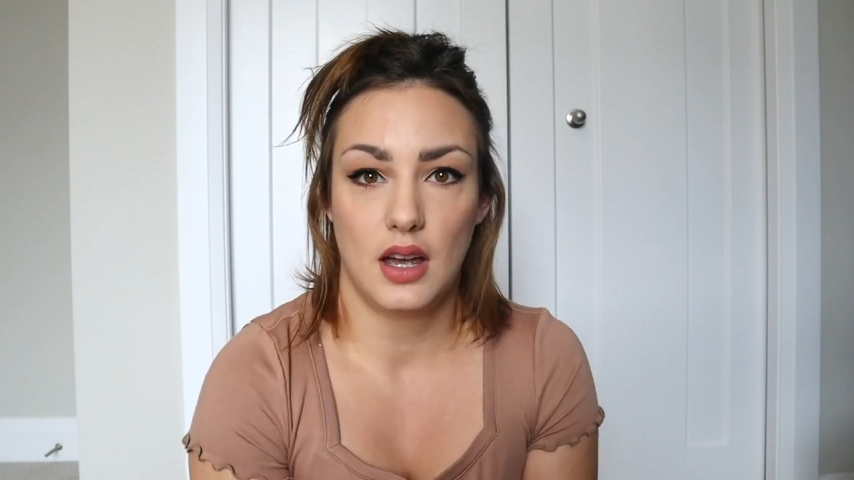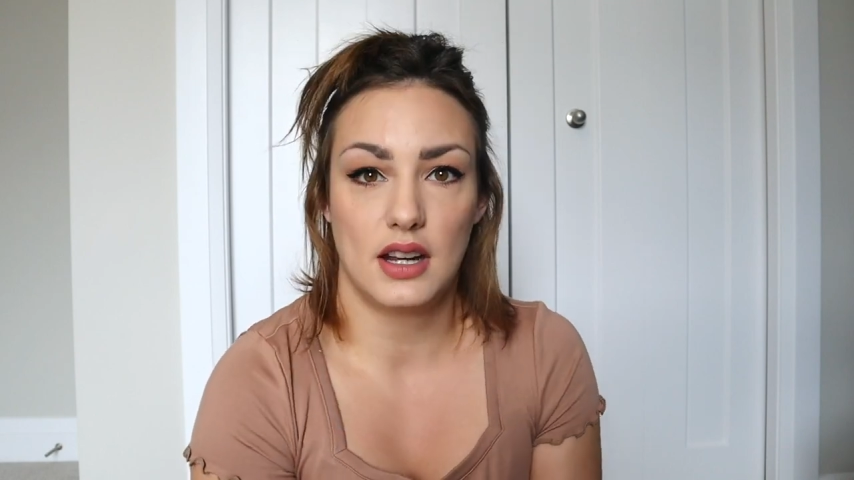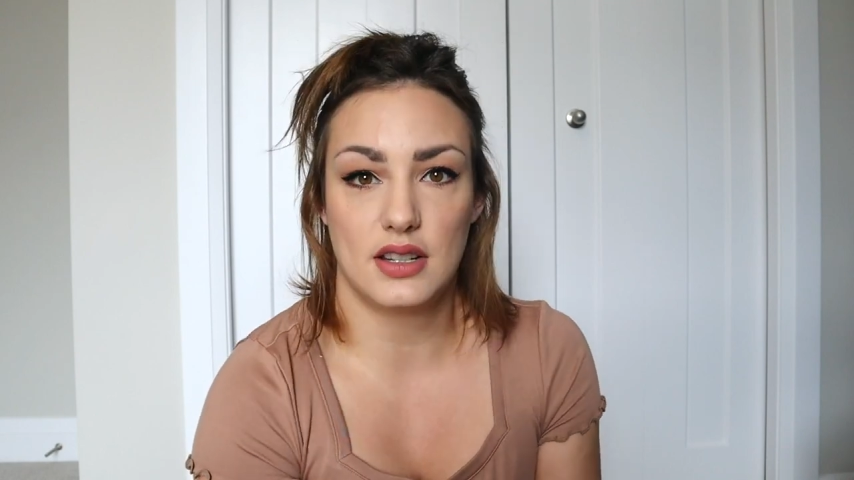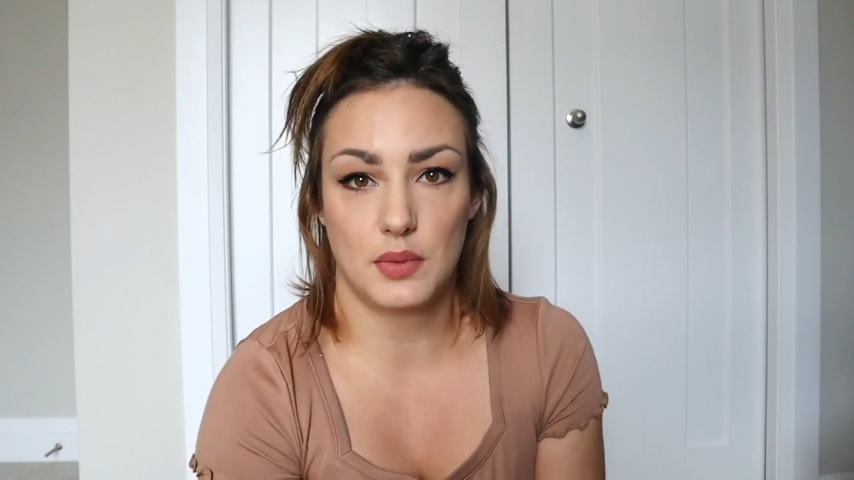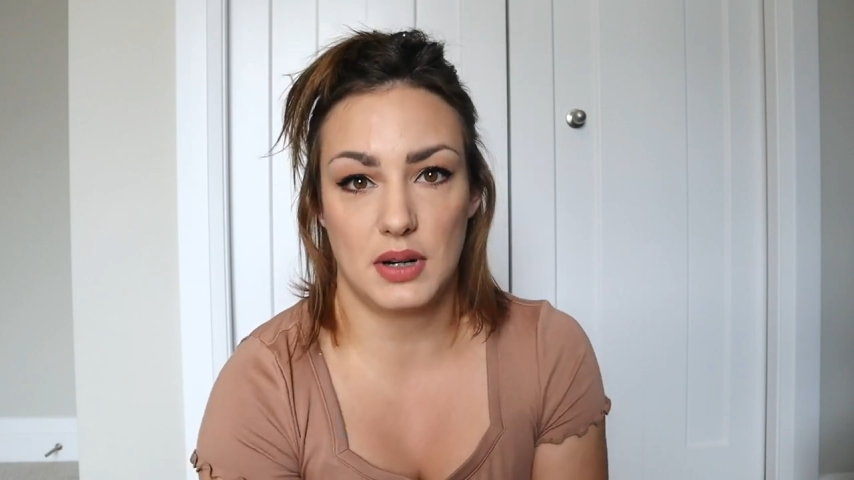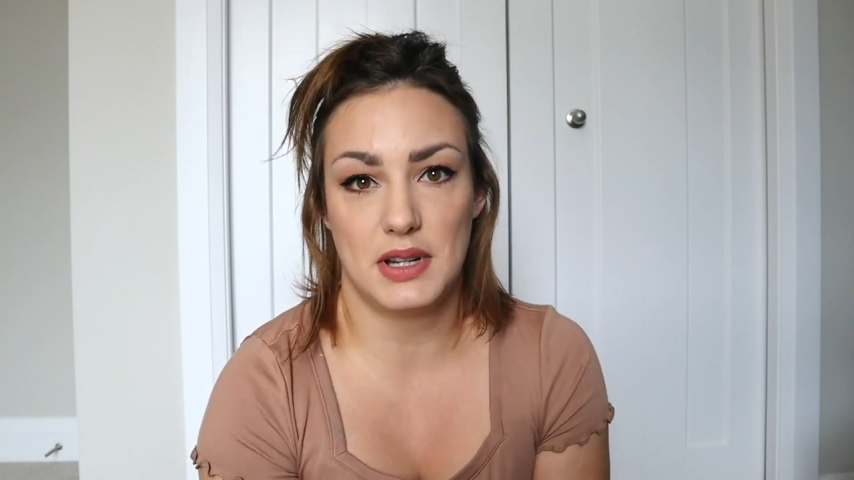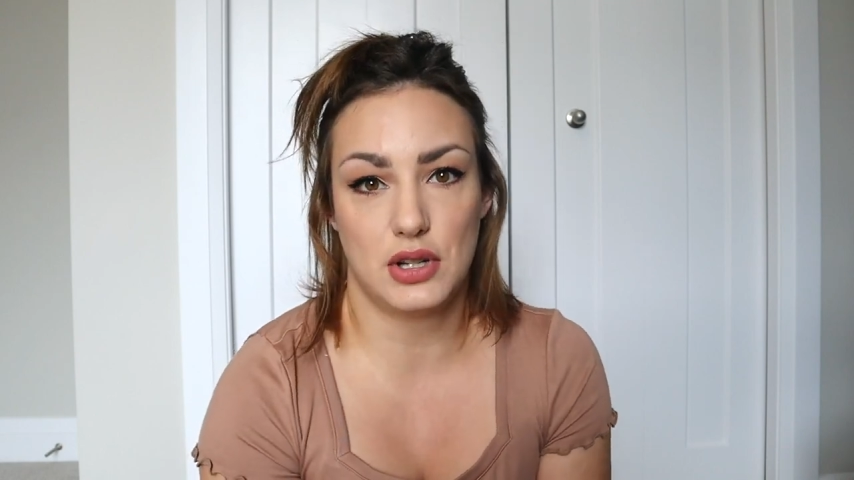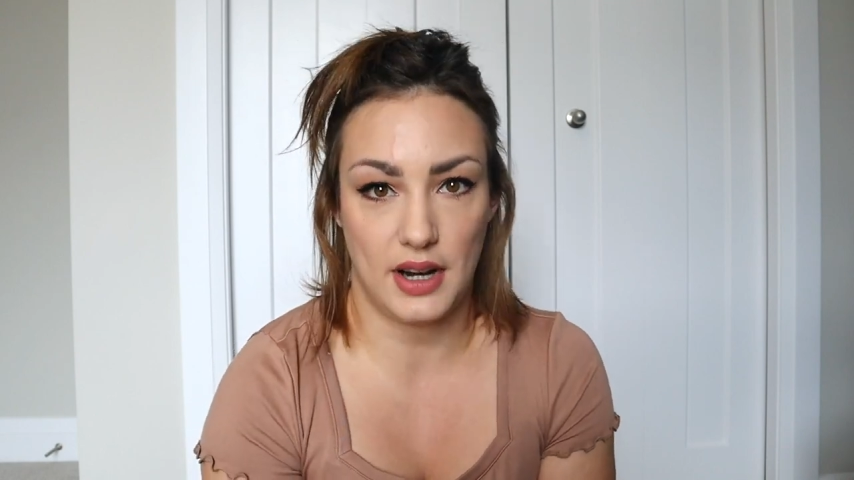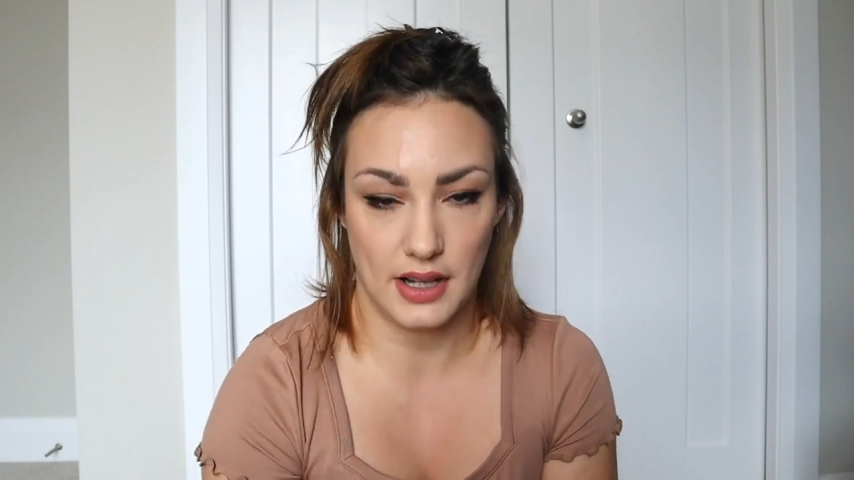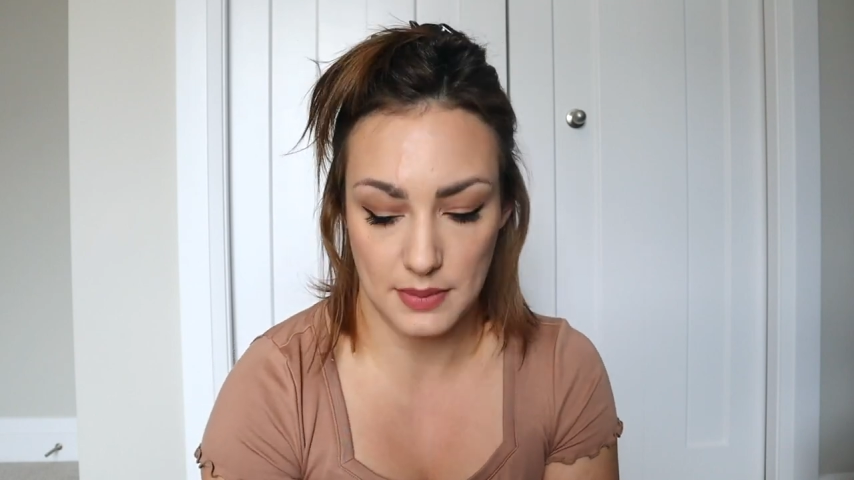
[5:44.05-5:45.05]
I just want to be
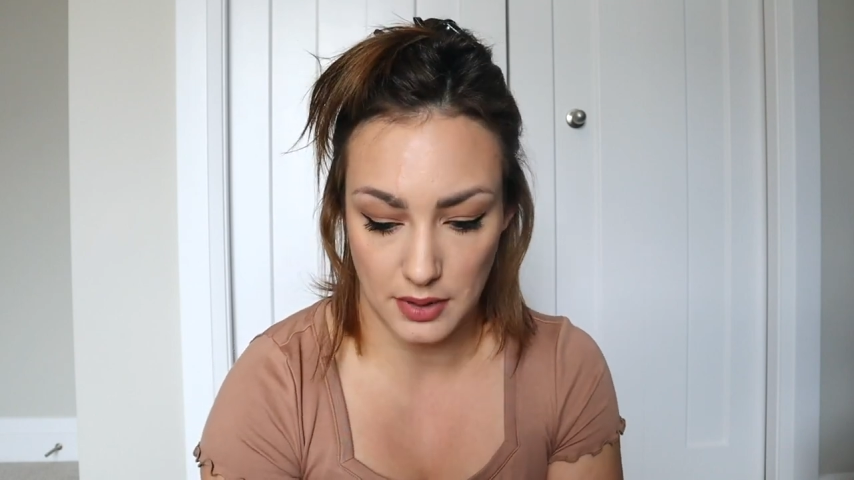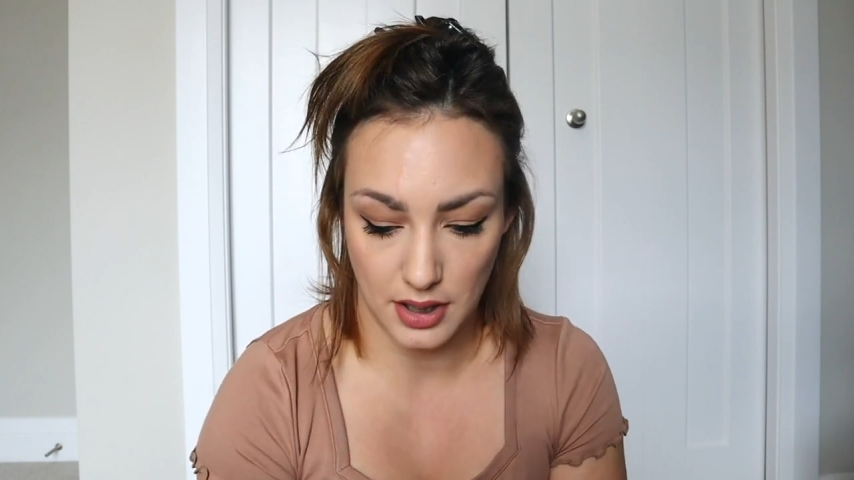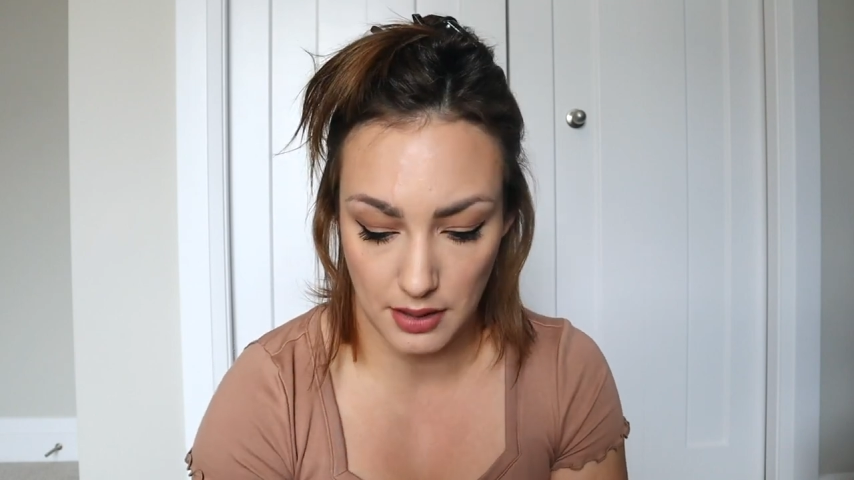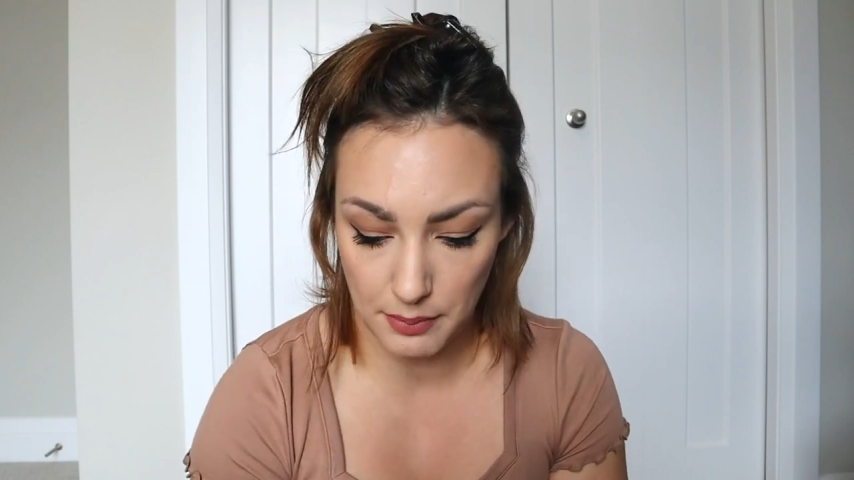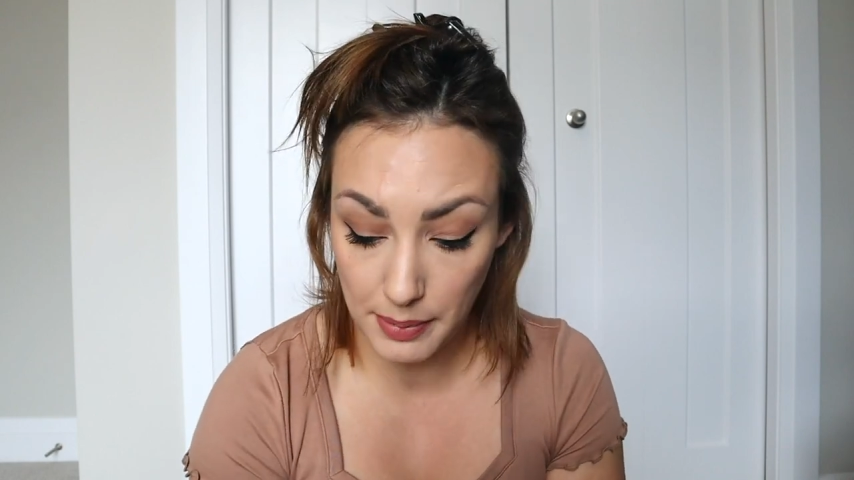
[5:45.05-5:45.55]
transplant